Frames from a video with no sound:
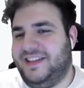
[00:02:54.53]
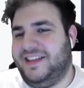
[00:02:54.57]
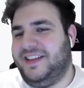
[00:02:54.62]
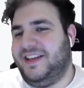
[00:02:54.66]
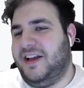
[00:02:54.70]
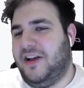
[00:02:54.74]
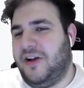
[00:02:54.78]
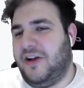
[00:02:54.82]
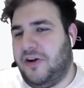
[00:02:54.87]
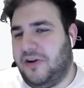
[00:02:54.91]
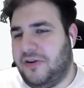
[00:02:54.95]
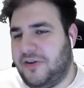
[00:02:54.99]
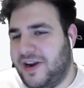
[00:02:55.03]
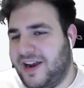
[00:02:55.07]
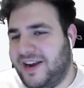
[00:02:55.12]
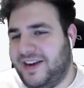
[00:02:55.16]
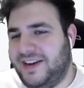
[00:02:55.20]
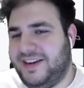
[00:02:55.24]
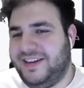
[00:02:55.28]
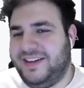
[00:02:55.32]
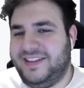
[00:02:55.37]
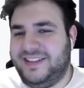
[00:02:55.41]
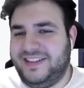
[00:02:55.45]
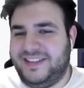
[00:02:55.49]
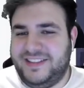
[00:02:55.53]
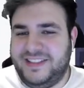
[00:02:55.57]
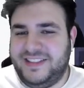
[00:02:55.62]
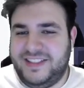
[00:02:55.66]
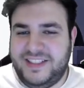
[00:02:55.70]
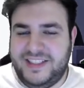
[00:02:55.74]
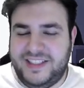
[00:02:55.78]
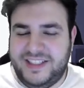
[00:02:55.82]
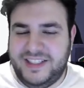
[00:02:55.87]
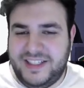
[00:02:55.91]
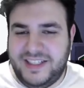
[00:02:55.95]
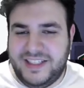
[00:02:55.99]
all right.
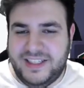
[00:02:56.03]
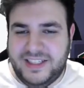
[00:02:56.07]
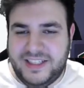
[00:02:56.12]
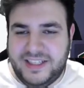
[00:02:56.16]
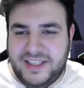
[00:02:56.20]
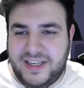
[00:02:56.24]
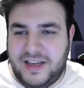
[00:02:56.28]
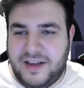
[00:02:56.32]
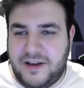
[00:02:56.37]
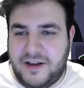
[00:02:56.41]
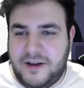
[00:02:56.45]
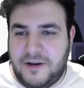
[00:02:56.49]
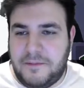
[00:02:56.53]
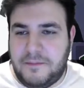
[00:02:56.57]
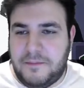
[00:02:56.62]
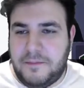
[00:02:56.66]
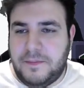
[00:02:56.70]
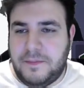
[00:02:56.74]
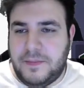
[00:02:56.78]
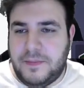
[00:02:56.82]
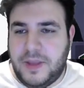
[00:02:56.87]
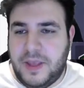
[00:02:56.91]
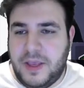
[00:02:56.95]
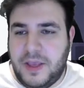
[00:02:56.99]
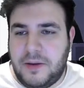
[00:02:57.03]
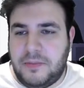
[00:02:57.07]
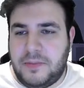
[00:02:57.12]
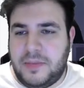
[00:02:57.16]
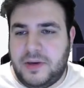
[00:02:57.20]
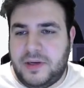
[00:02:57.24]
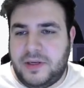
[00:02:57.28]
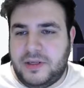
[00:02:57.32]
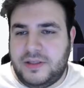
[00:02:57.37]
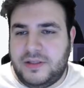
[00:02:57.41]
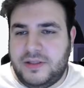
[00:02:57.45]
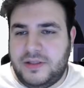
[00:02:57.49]

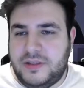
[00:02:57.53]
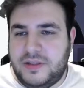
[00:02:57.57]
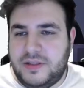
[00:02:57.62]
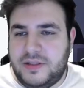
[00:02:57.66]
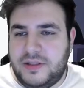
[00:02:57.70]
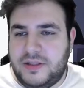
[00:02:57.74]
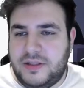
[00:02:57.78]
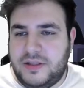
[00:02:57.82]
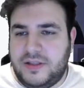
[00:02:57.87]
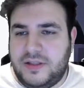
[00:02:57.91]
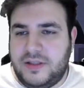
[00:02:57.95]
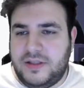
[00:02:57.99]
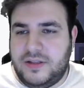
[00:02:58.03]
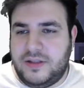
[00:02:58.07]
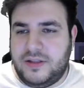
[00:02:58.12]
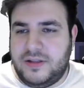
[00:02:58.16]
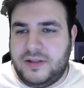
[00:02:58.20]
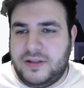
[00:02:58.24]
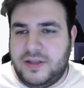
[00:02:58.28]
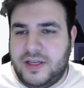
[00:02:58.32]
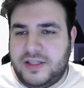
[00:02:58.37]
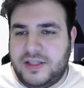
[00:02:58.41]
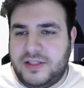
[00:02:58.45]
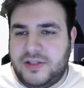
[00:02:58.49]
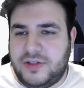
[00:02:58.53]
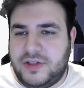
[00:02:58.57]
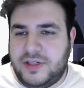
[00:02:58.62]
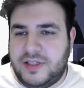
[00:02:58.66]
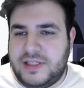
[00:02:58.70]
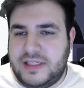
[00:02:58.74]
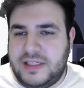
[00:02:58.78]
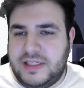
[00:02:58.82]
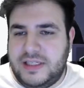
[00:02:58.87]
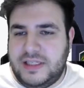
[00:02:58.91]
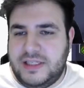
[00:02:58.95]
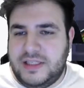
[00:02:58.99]
But as you can
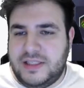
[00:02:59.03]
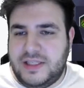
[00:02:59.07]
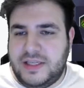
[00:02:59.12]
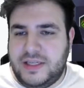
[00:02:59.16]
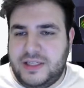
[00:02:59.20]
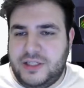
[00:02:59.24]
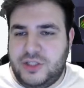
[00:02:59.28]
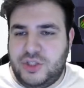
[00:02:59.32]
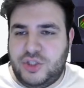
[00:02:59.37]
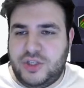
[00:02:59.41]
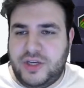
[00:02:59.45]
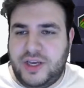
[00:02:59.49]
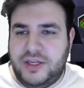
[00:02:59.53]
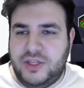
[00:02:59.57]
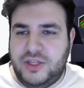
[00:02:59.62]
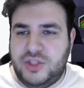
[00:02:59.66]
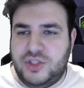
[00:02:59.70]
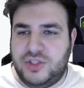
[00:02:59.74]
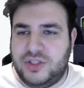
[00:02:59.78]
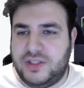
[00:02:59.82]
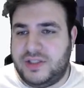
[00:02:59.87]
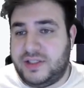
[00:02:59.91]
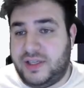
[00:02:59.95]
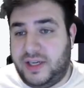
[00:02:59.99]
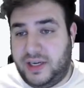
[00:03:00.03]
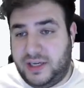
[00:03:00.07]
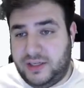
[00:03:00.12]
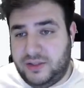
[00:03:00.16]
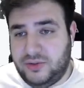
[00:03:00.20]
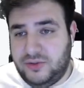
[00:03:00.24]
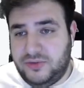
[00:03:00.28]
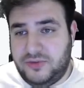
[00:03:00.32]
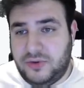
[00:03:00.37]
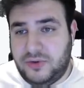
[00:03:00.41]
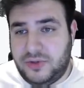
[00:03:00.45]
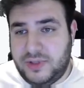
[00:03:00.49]
see, they changed the schedule
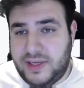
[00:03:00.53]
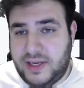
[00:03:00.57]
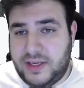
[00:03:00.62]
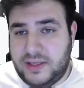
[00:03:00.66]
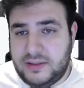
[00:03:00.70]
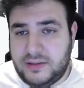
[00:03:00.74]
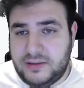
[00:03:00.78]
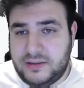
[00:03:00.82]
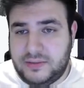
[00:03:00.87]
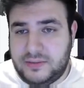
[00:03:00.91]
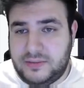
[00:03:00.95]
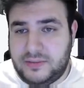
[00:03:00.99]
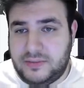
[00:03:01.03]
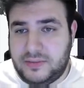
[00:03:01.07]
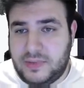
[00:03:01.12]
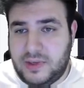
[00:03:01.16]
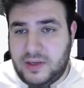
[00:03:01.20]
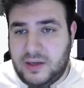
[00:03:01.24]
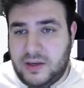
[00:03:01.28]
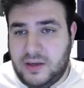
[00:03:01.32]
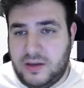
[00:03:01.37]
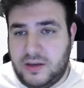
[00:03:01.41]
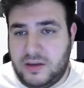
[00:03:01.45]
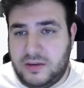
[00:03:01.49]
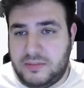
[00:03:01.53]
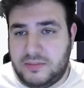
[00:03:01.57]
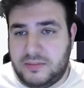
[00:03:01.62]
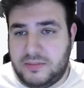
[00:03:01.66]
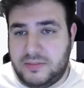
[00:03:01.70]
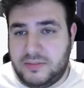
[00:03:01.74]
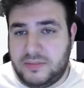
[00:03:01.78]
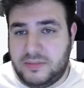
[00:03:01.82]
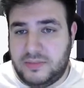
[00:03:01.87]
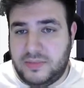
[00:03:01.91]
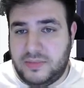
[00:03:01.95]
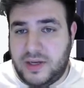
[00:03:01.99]
for that. I
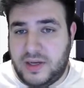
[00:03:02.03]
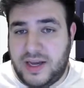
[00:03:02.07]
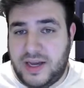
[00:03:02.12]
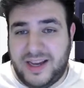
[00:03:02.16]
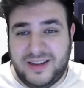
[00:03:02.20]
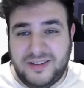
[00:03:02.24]
have